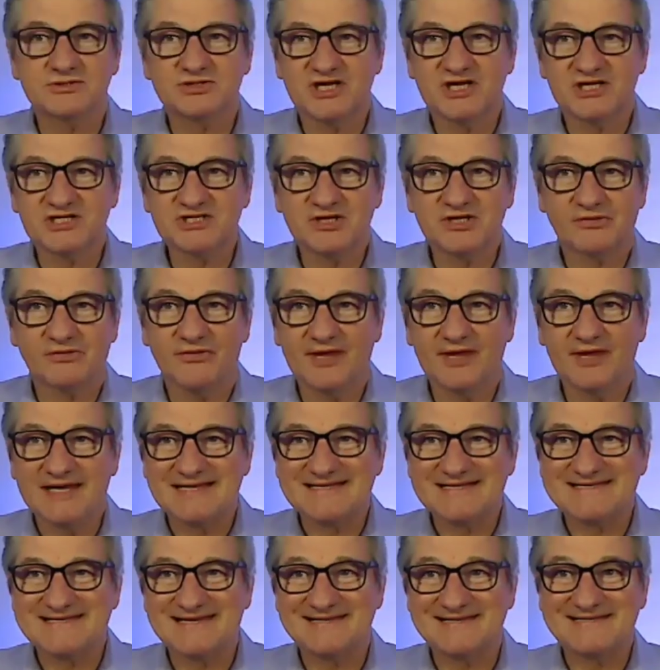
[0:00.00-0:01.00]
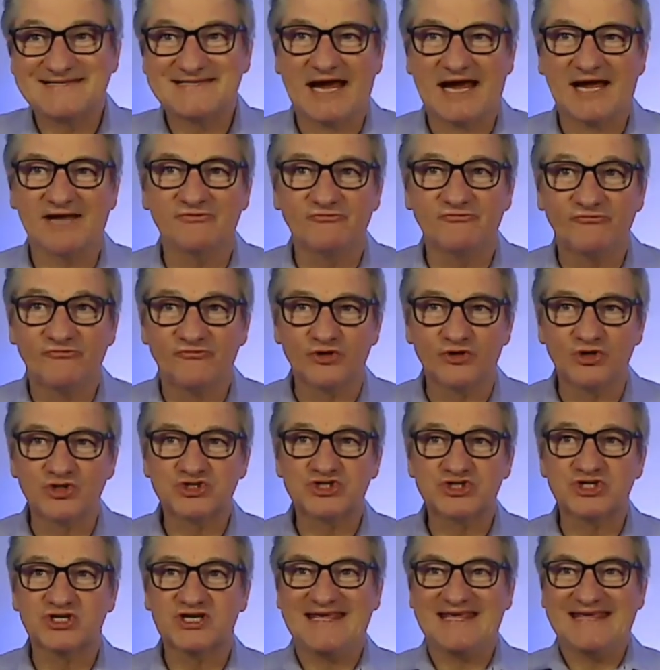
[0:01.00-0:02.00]
such a thing as a
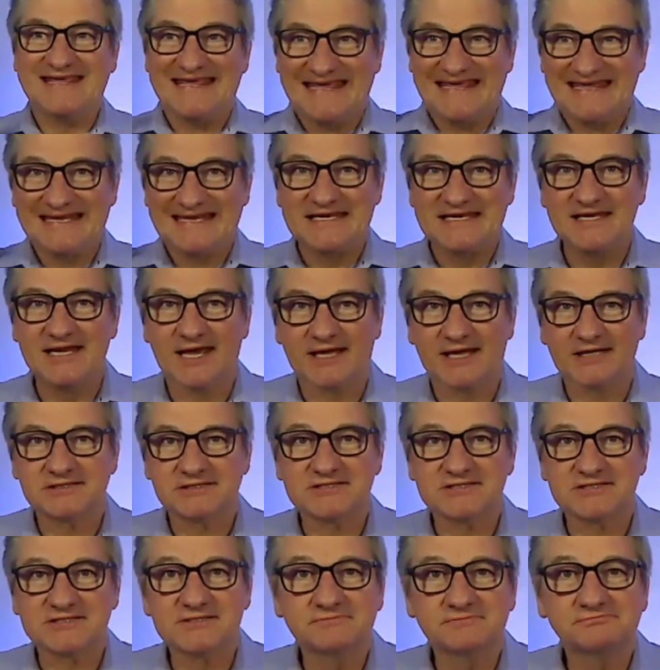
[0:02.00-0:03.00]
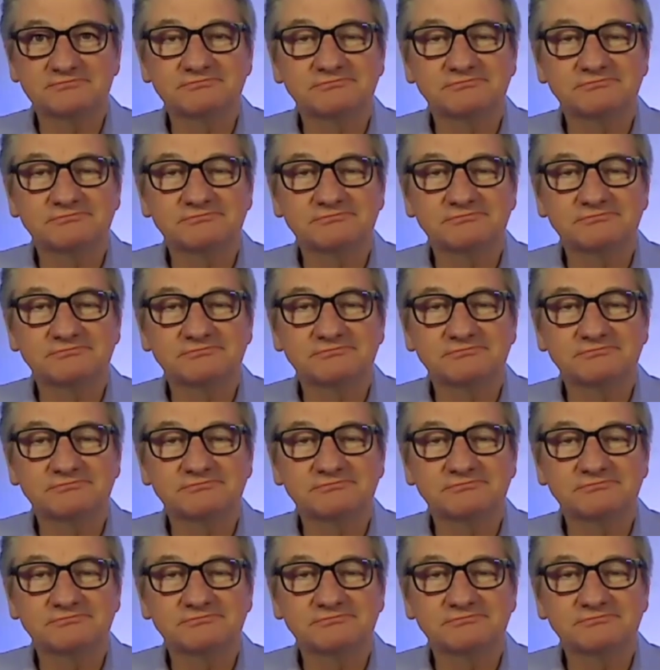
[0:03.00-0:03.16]
diversity index?